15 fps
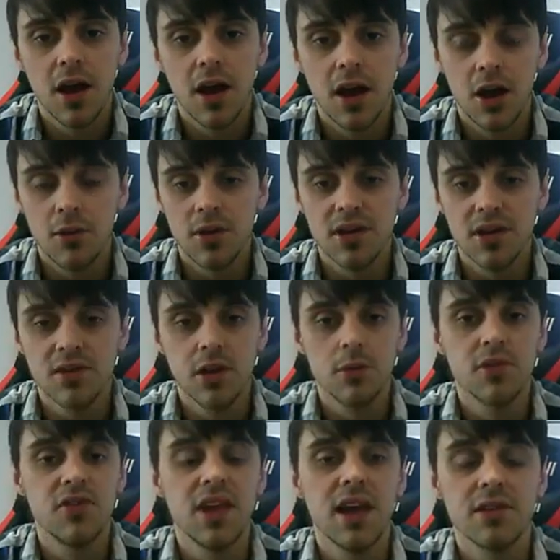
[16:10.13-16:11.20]
in
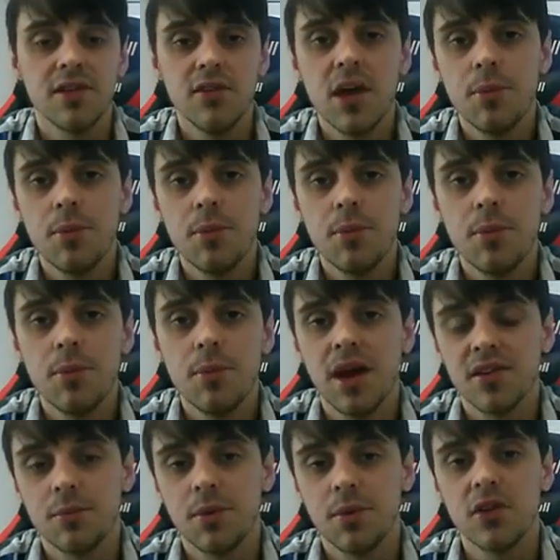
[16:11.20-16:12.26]
terms of the active ad
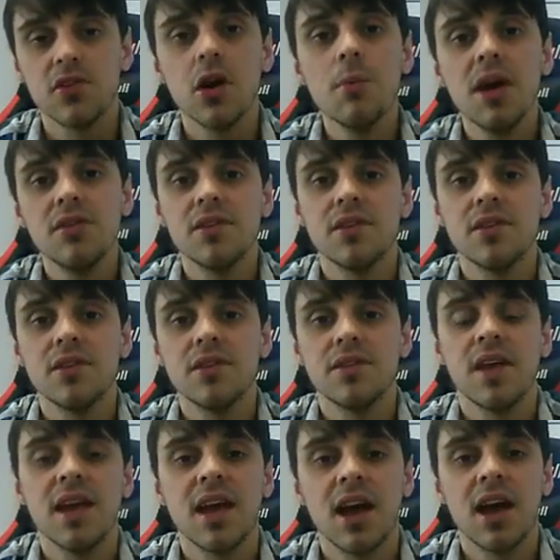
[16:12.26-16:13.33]
packs, because I'm having to
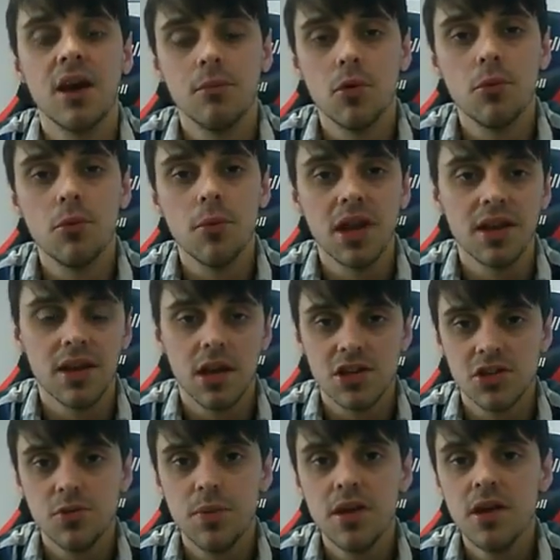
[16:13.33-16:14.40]
take out more money than
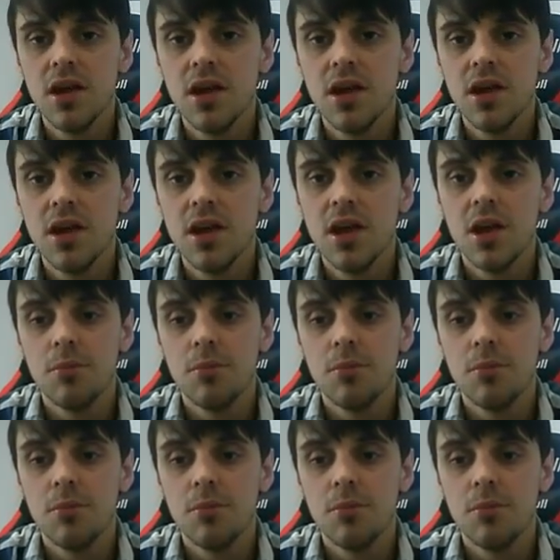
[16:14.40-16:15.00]
I should be,